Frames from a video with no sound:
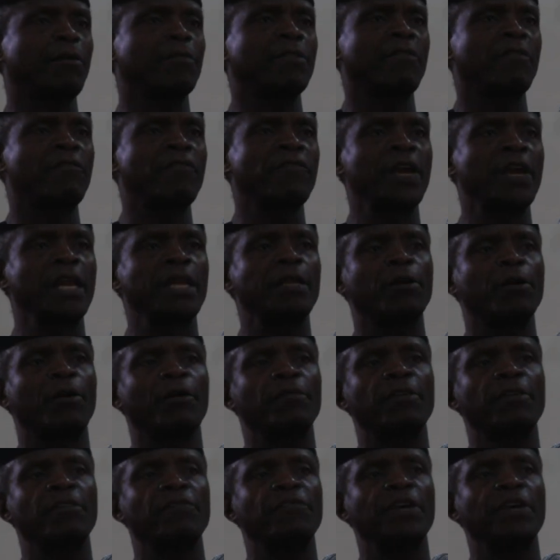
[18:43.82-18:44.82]
of the failure
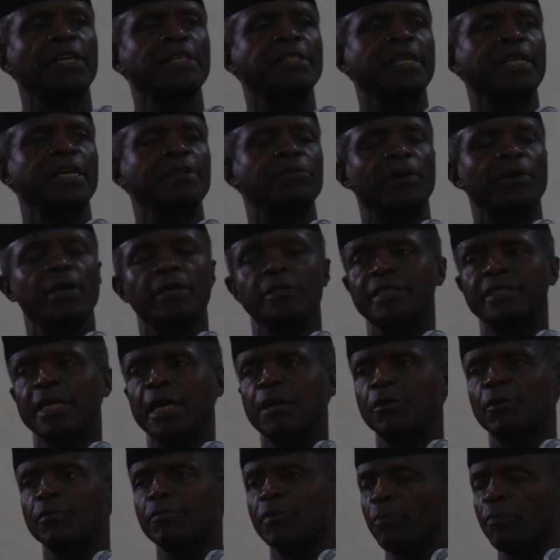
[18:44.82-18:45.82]
of the First and
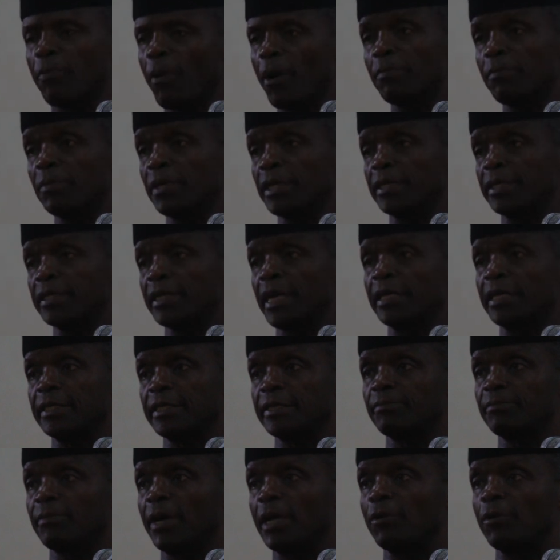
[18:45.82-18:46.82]
Second Republics,
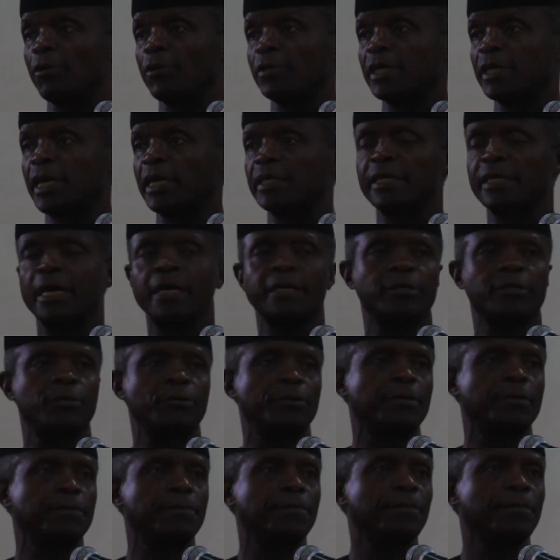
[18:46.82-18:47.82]
as my Lord has
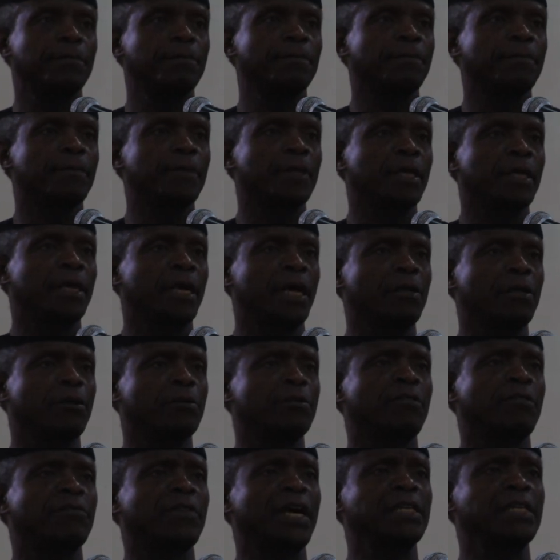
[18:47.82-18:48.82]
argued. A
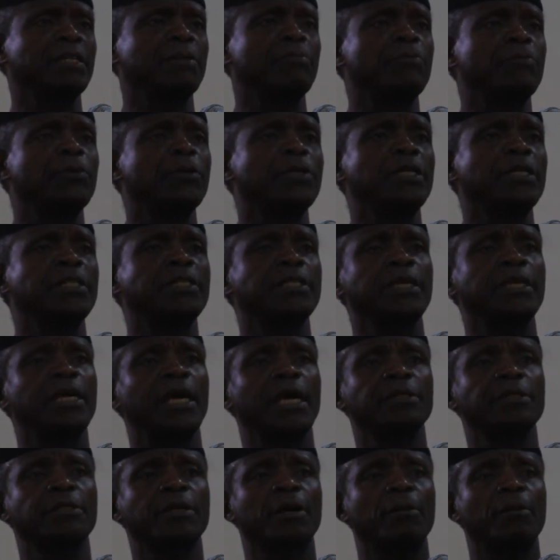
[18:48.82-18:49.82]
lot of that impunity
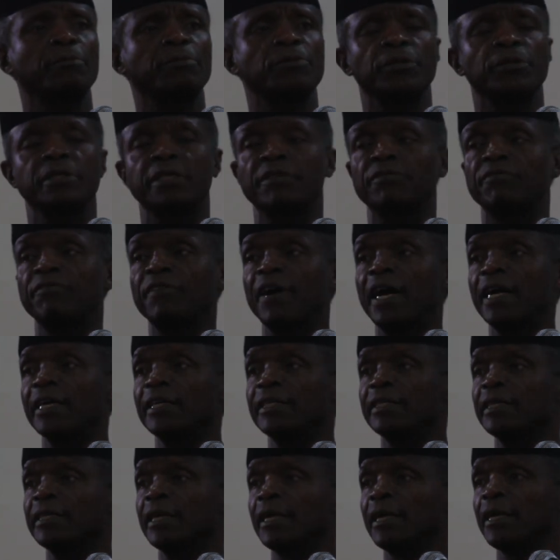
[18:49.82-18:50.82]
has come to
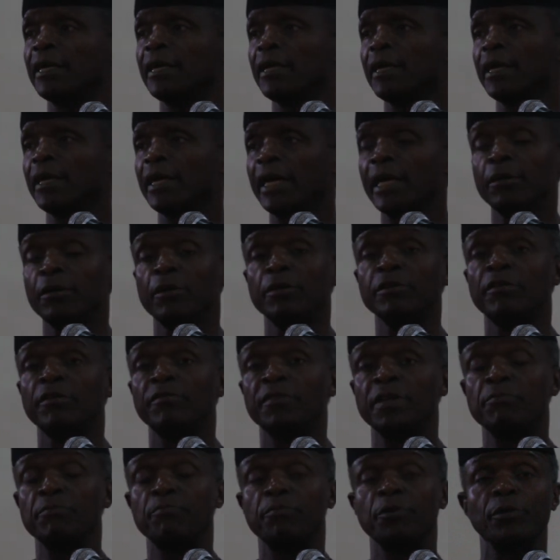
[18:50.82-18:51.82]
define a lot of
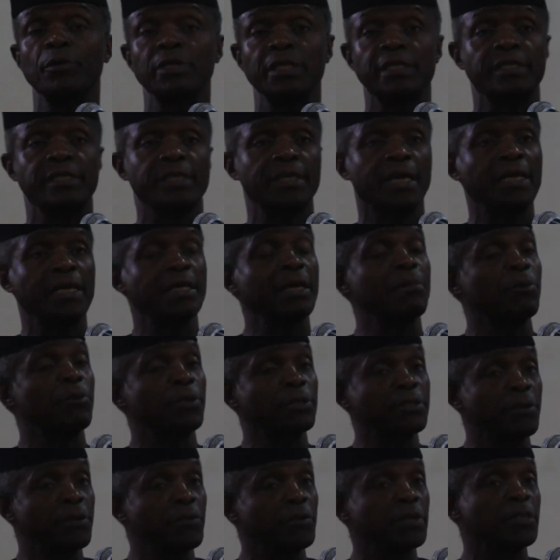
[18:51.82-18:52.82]
the impunity, and I
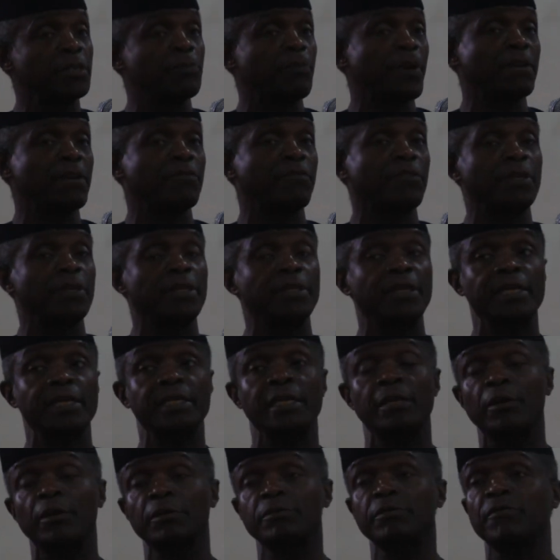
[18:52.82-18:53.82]
must say respectfully, that
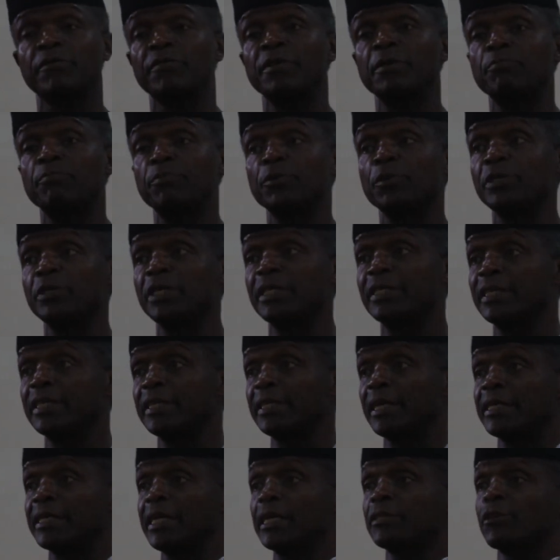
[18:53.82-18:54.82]
a lot of the impunity
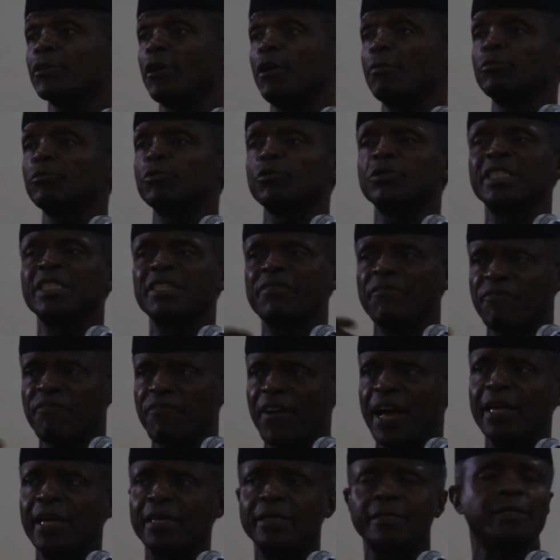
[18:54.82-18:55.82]
that has come to
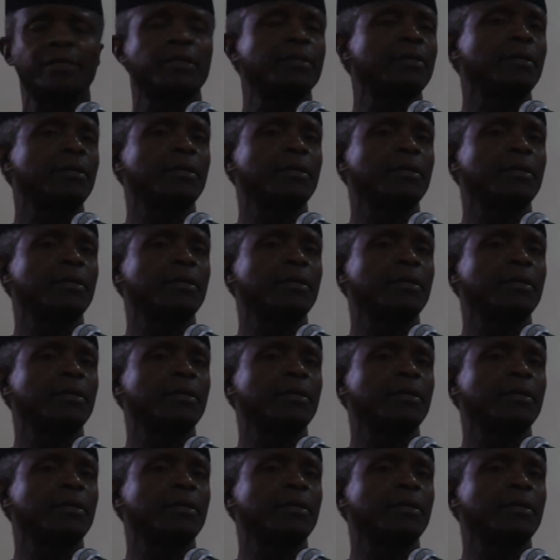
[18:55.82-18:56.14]
define